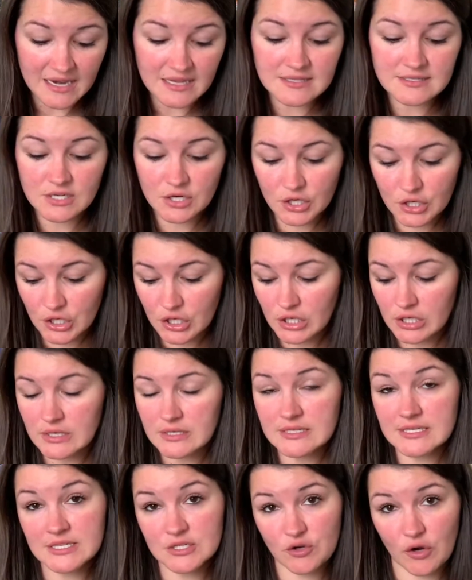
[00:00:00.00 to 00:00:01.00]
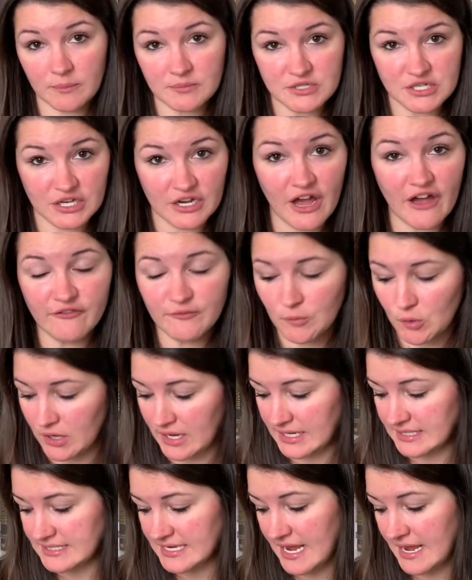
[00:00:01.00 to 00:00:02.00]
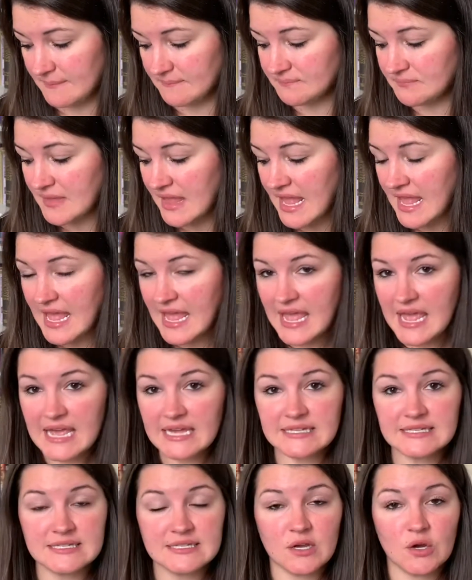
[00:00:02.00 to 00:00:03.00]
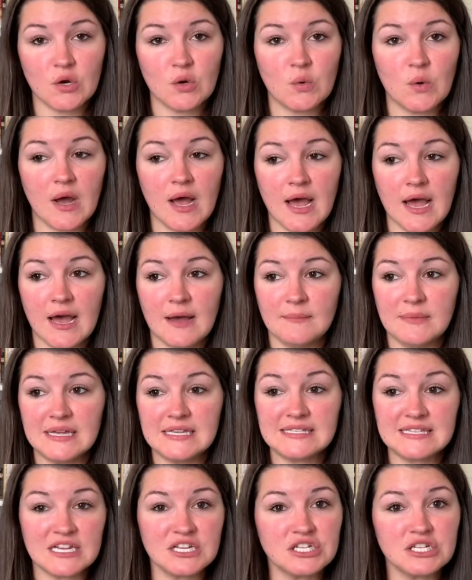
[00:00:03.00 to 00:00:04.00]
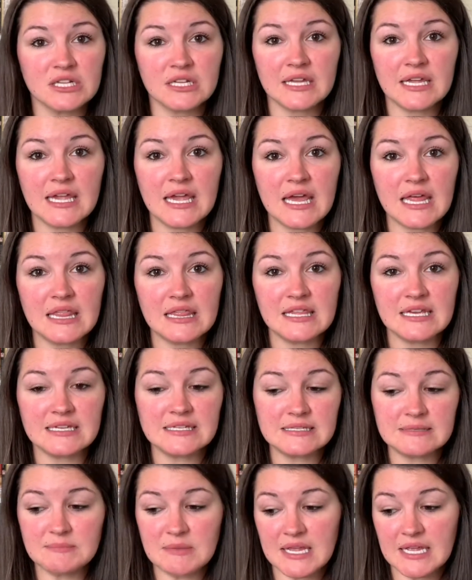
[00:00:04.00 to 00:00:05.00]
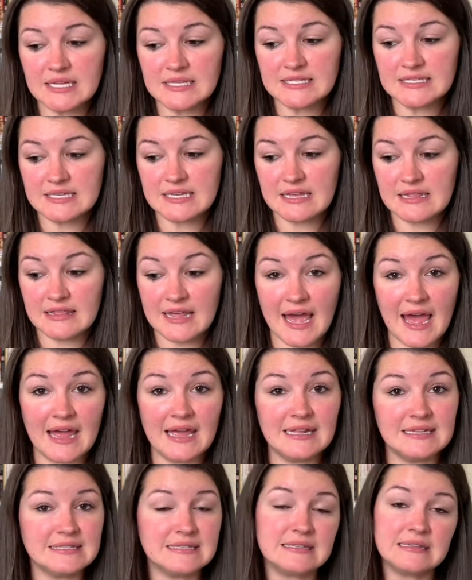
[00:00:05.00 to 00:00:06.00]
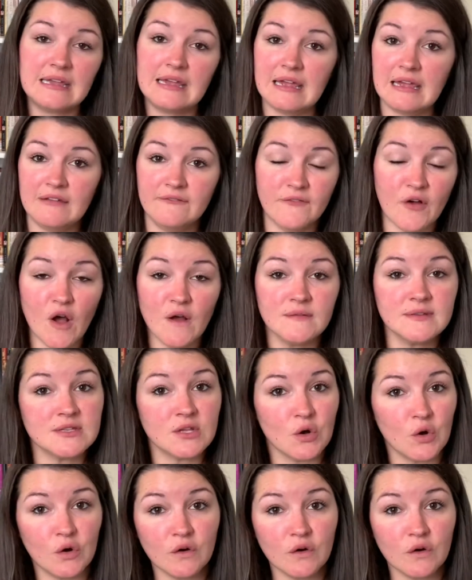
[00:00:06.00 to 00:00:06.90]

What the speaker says: is her description of morning time. And so essentially this means that it involves the whole